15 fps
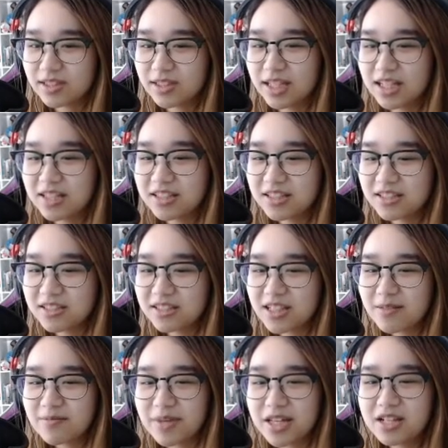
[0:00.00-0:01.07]
I
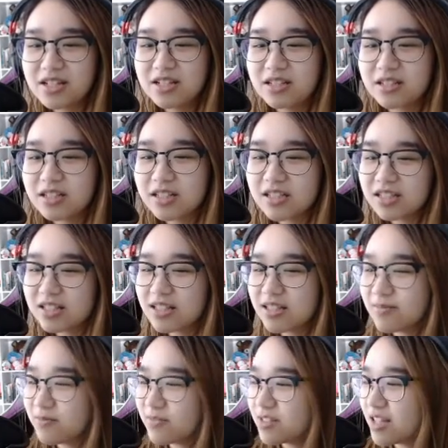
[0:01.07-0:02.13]
literally made sure to
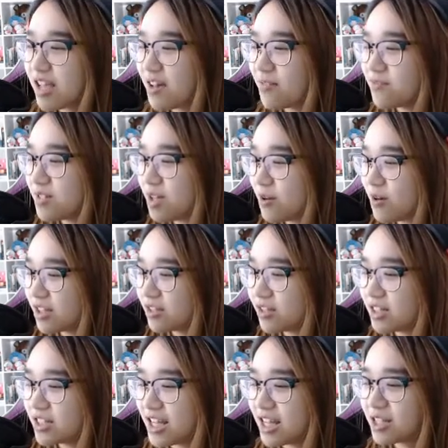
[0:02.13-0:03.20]
have no other
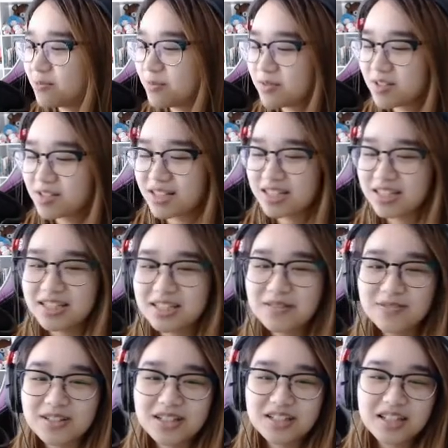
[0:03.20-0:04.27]
attacking moves because I didn't
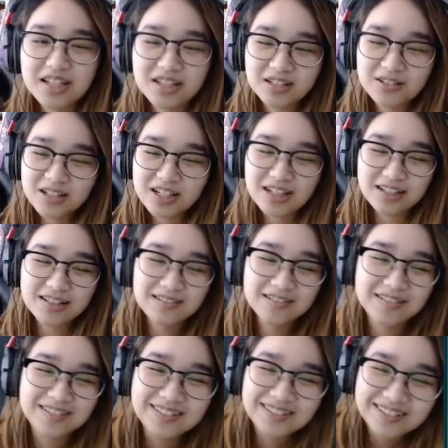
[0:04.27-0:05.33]
want to K O
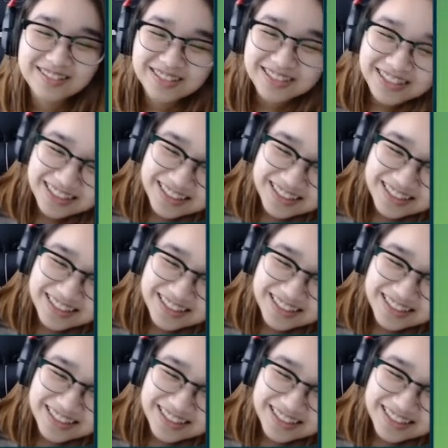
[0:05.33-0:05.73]
it.